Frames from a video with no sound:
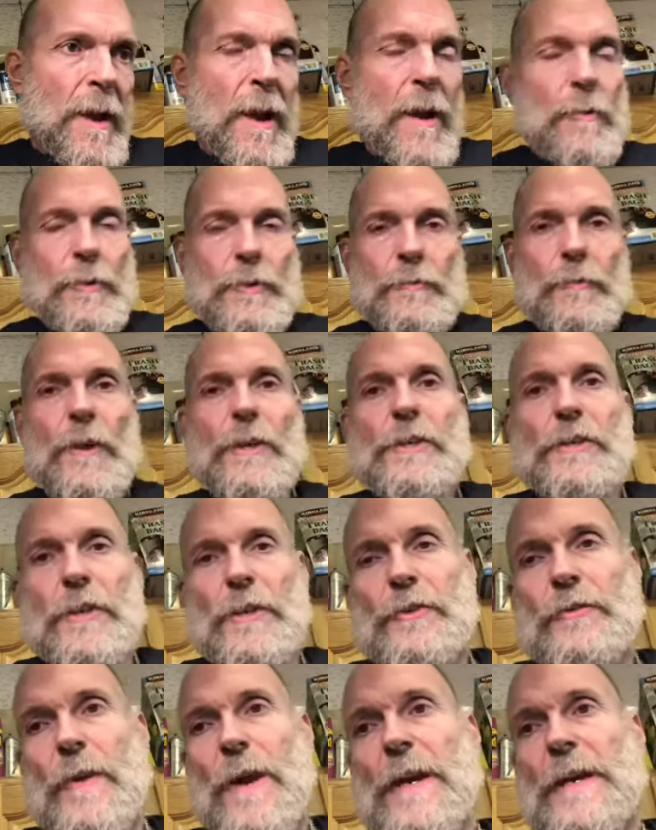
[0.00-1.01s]
was rushing
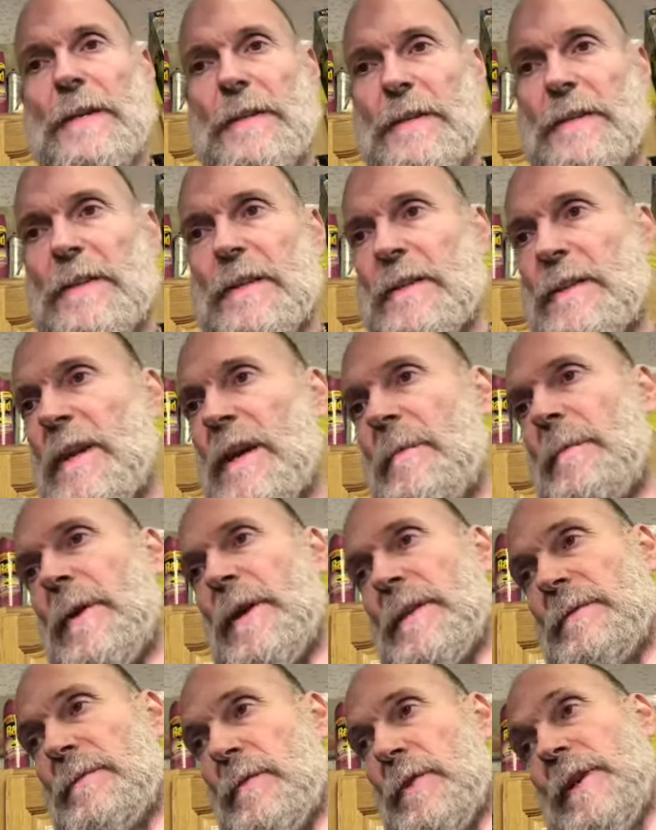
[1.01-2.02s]
to try and get this thing done,
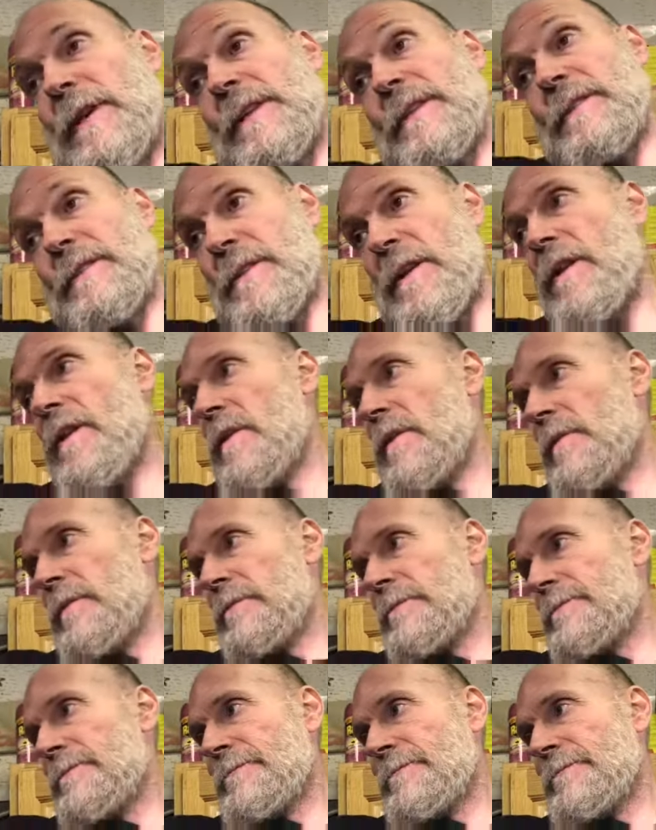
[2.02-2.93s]
but we're getting snow.